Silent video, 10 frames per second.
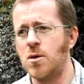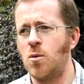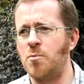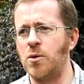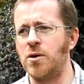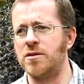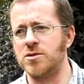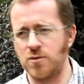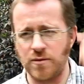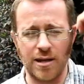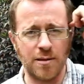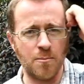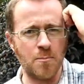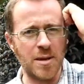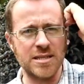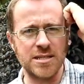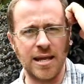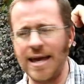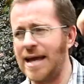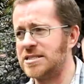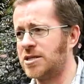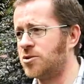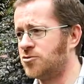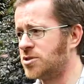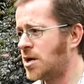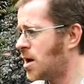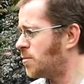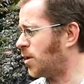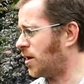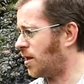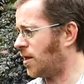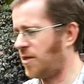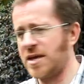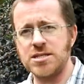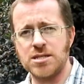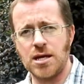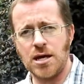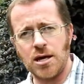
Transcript: were, built in sort of the mid to late 1800s, but this,